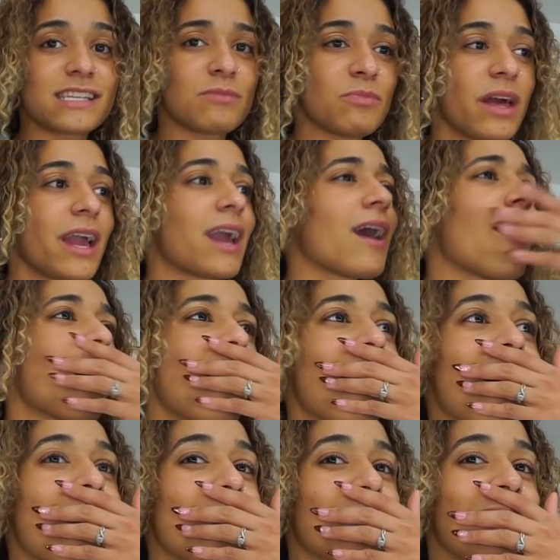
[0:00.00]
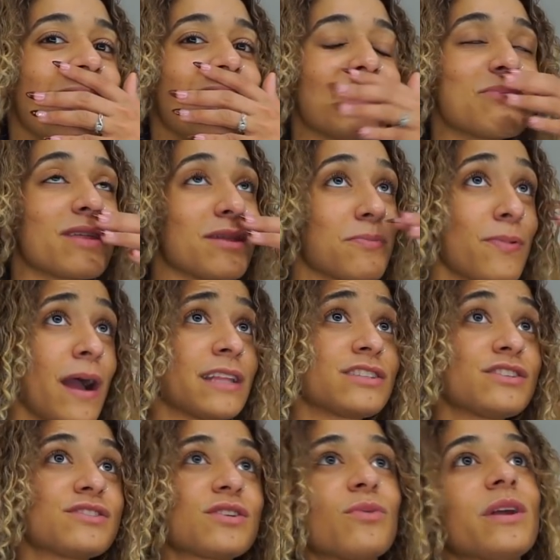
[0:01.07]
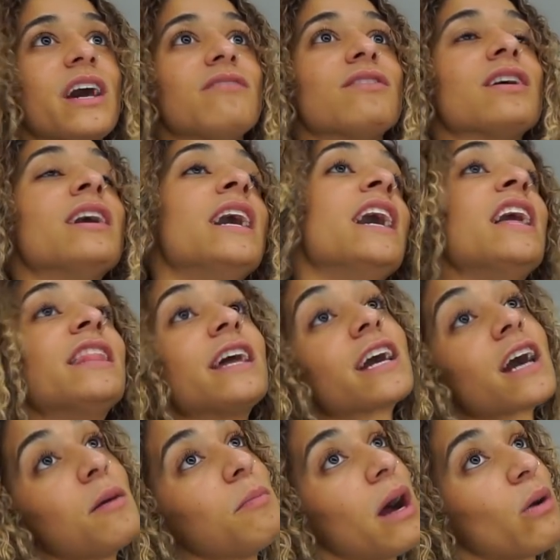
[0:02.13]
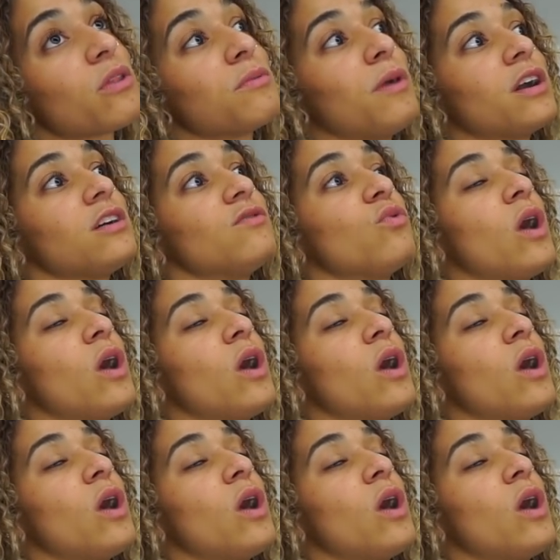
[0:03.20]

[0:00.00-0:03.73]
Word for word: I'm like, okay, give me the pretzels or whatever. They come by with a bottle of